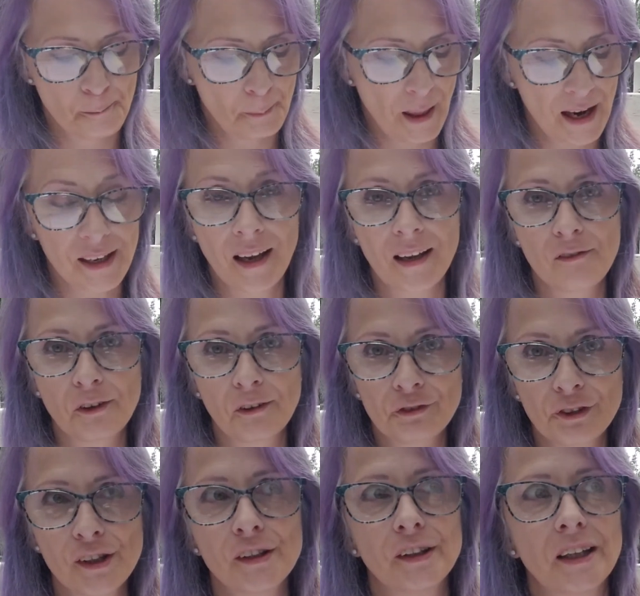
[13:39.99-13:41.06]
And I give it
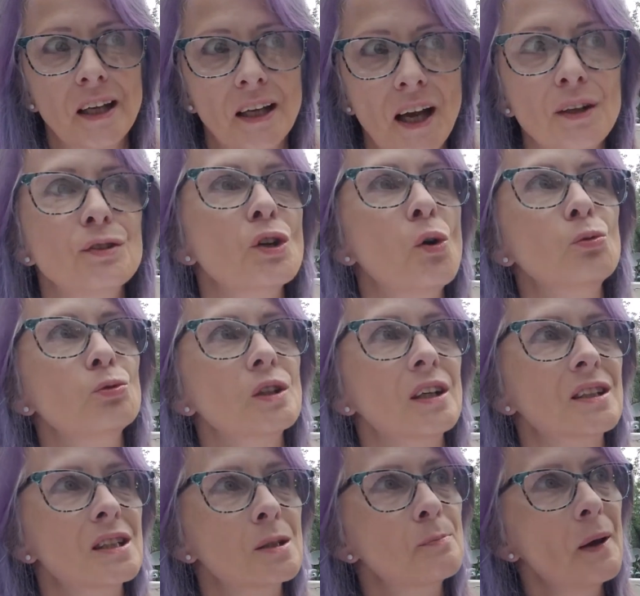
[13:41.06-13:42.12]
freely, and I don't
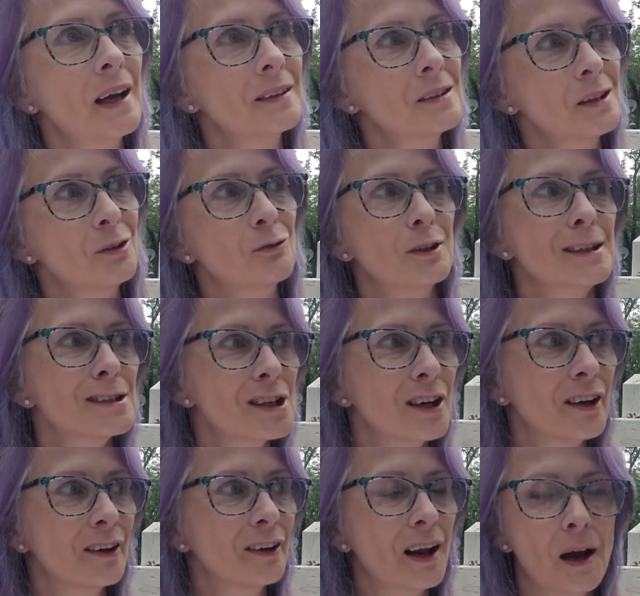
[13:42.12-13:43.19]
expect in
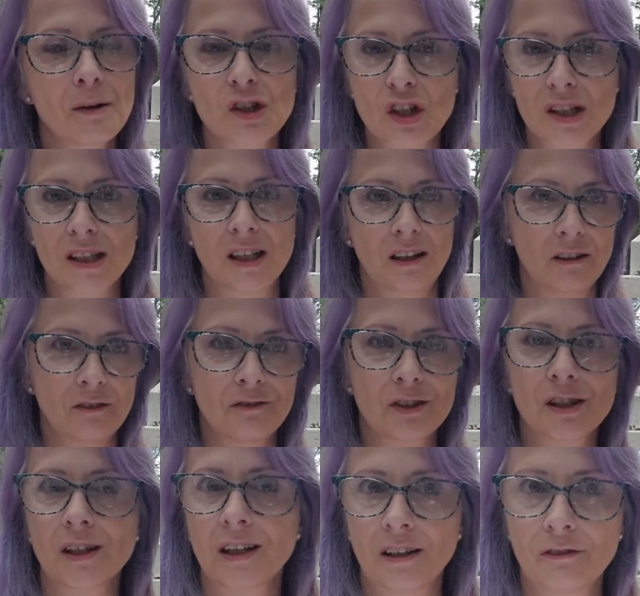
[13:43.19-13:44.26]
return. I just give
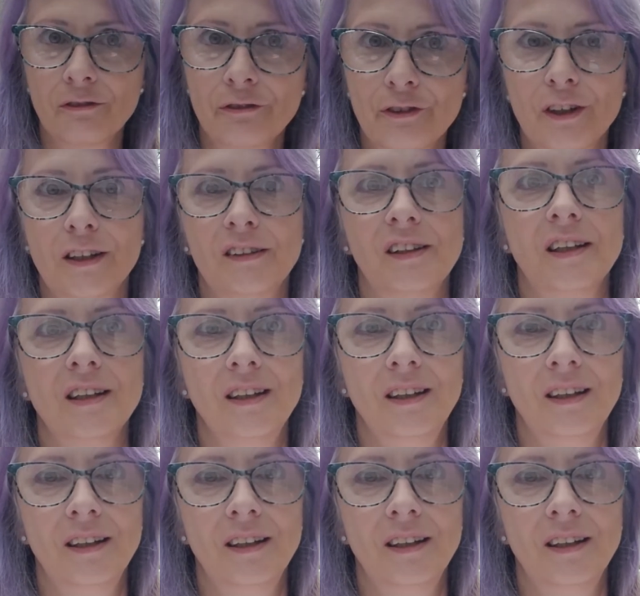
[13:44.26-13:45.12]
to give freely,